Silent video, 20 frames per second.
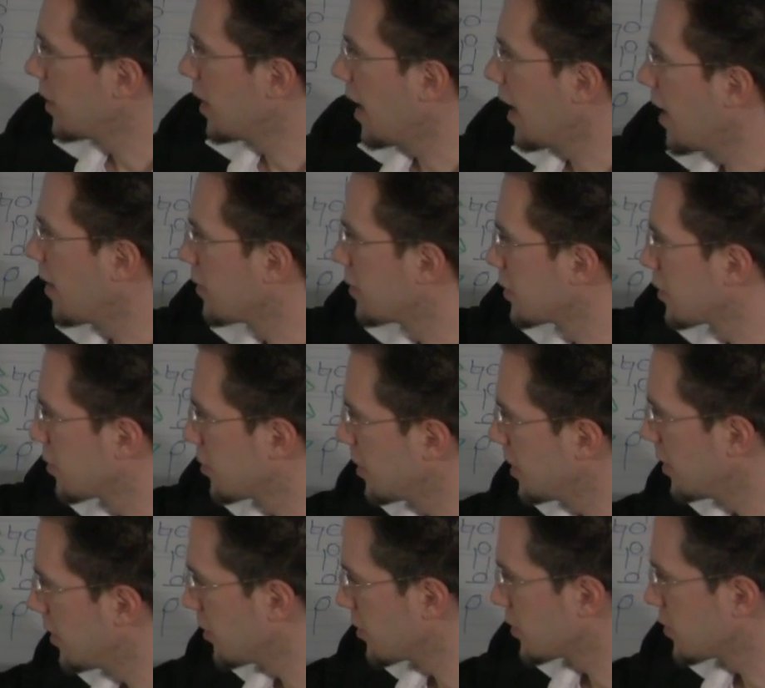we have
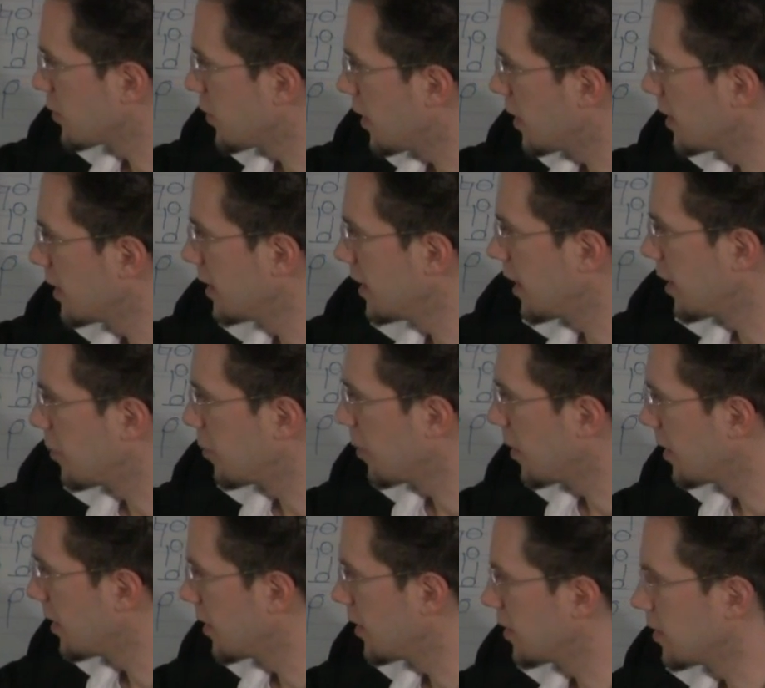3 notes falling and
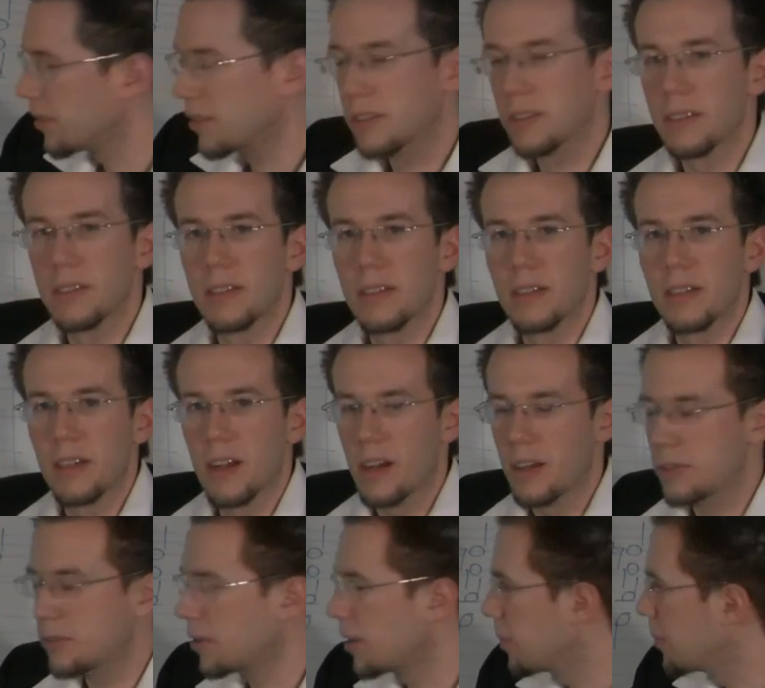1 note
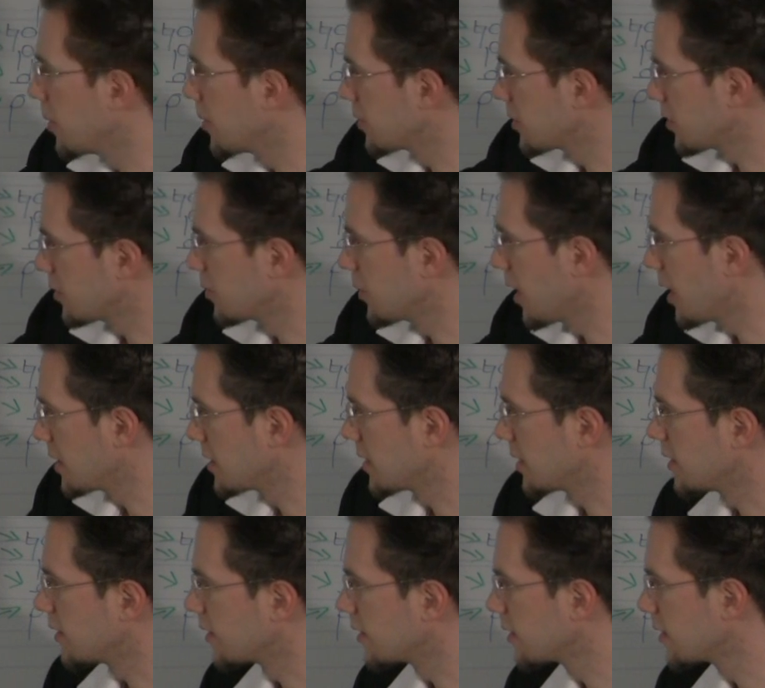contrary motion
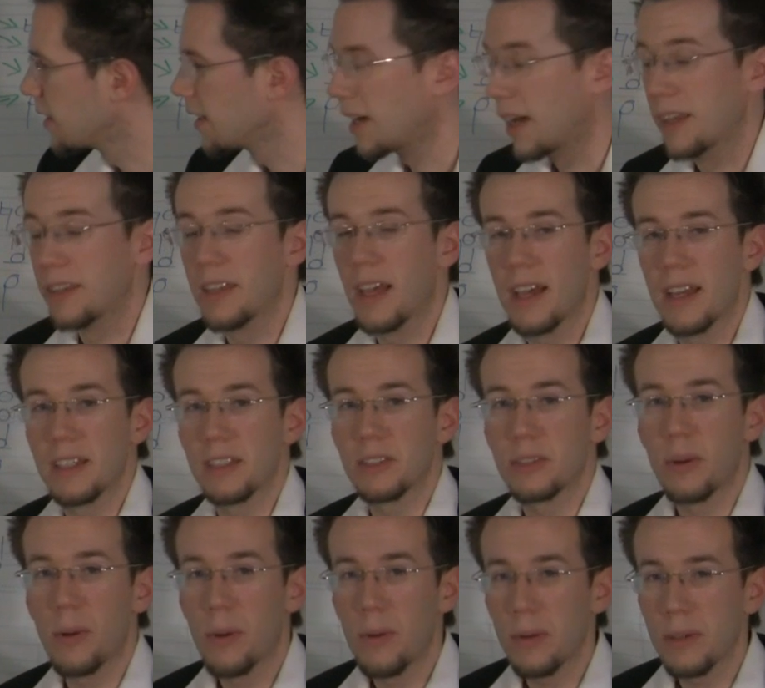rising, and that is
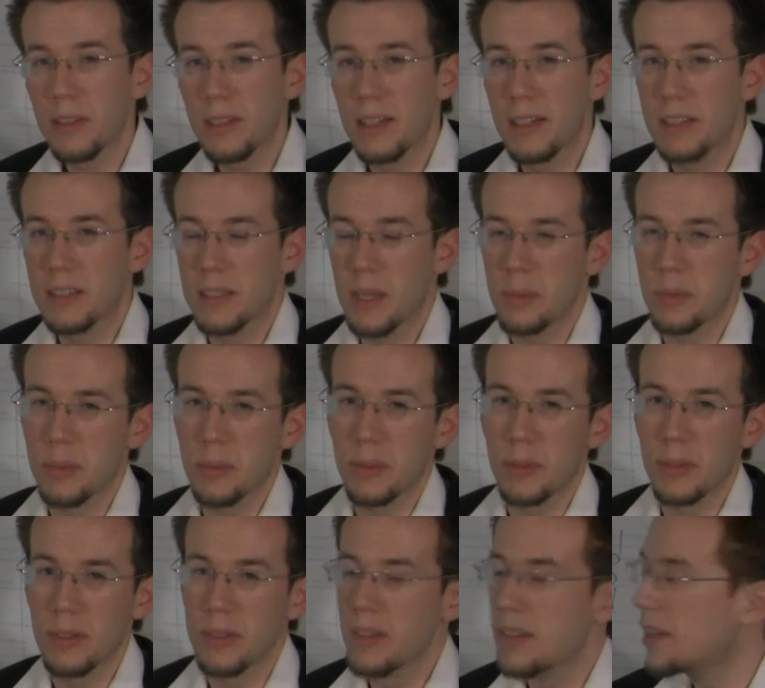totally
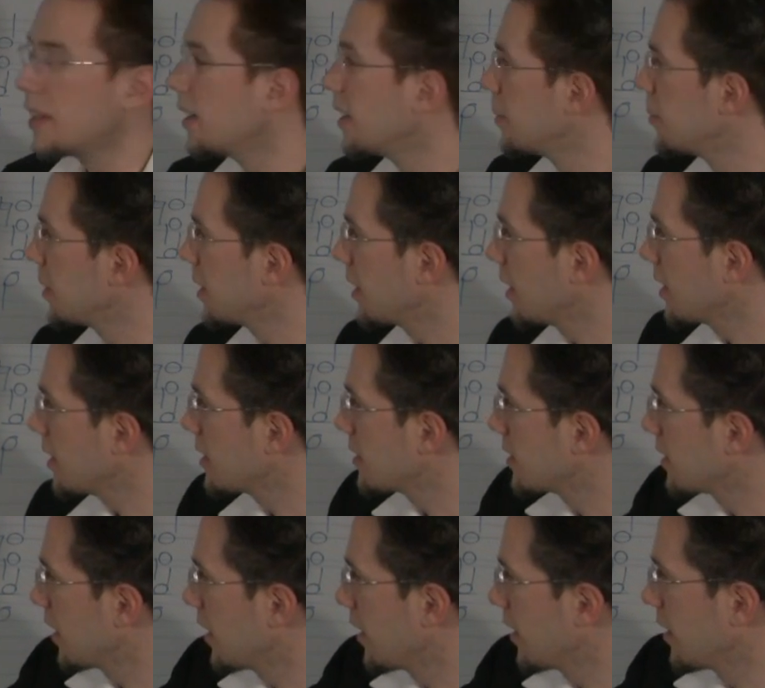acceptable
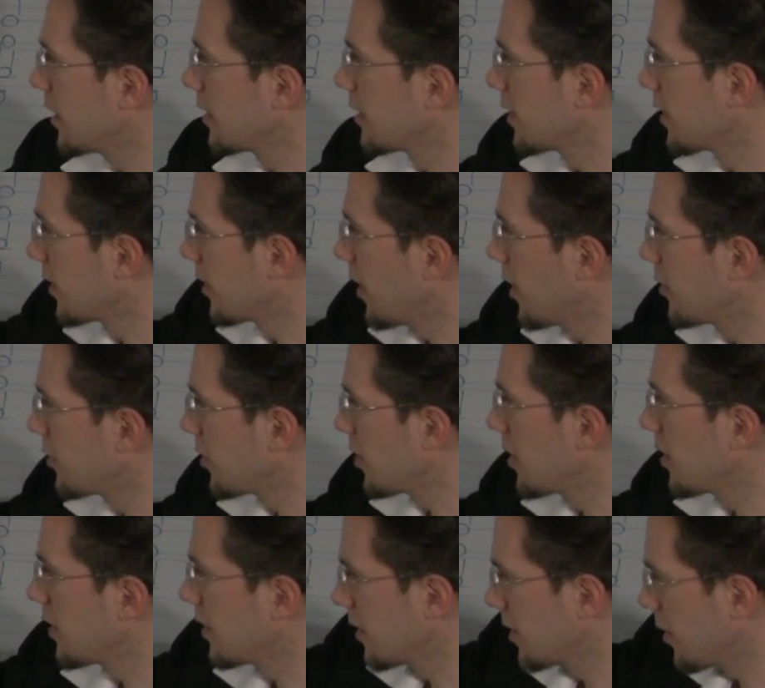because
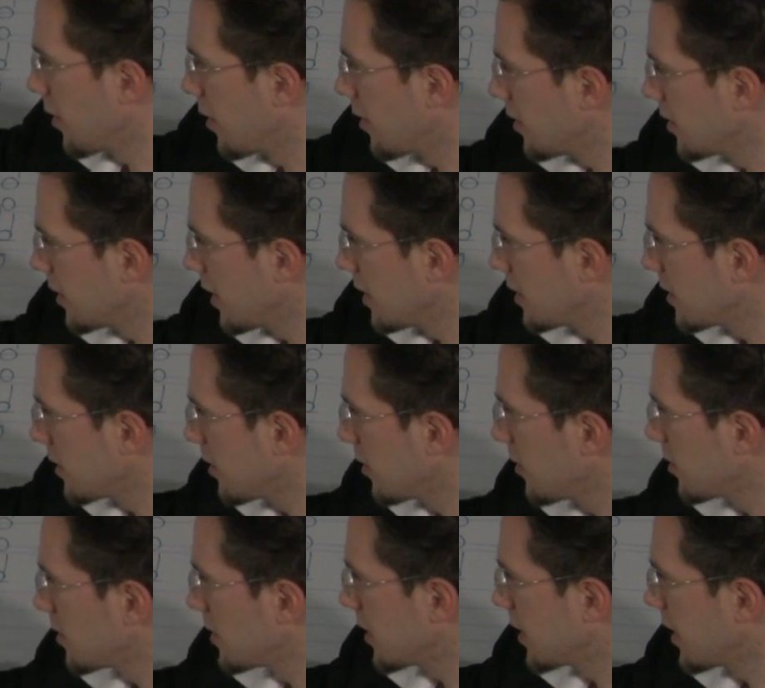they're all nice
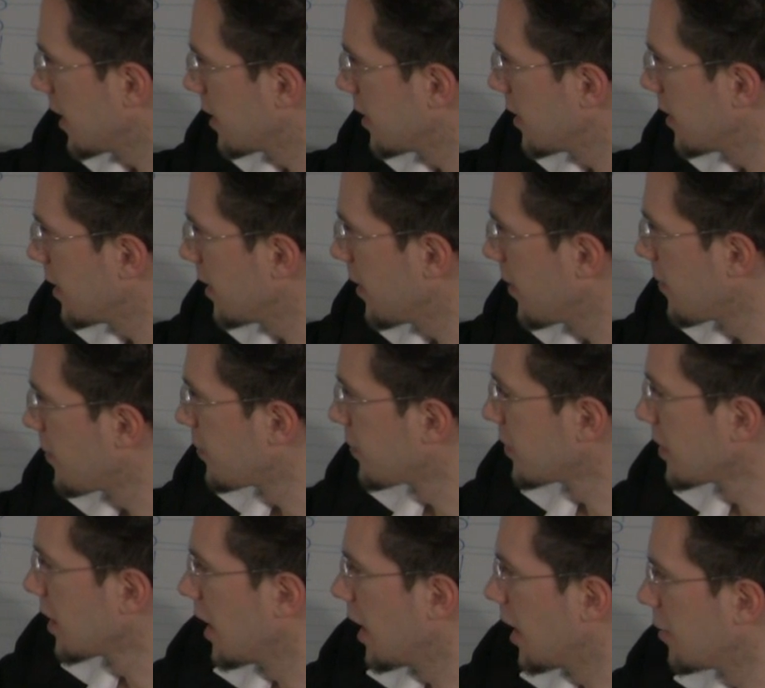close together,
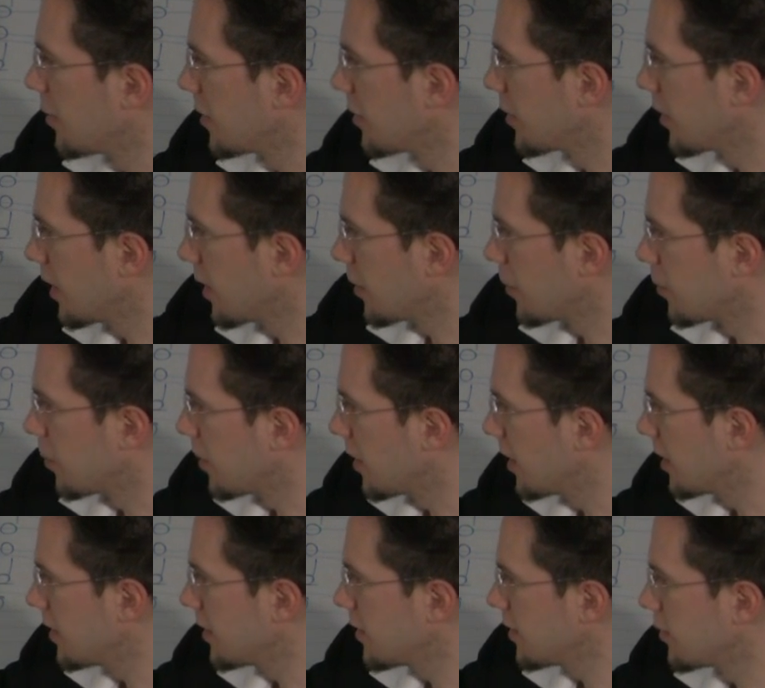and we've got
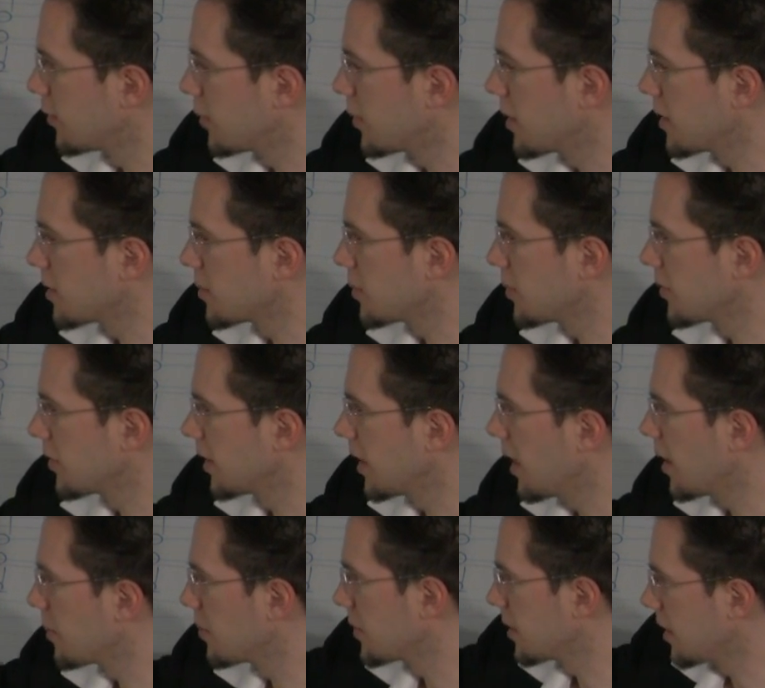one voice moving
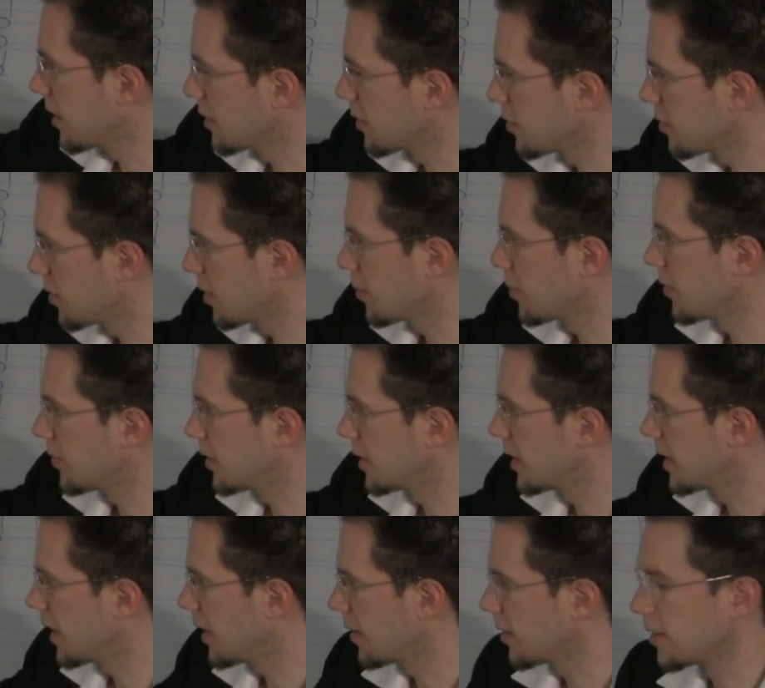up, the other 3
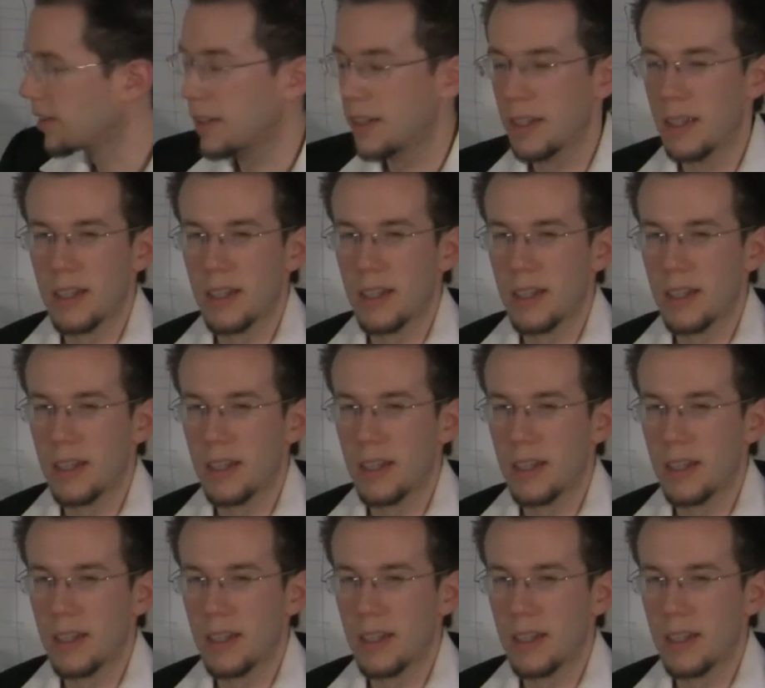moving down.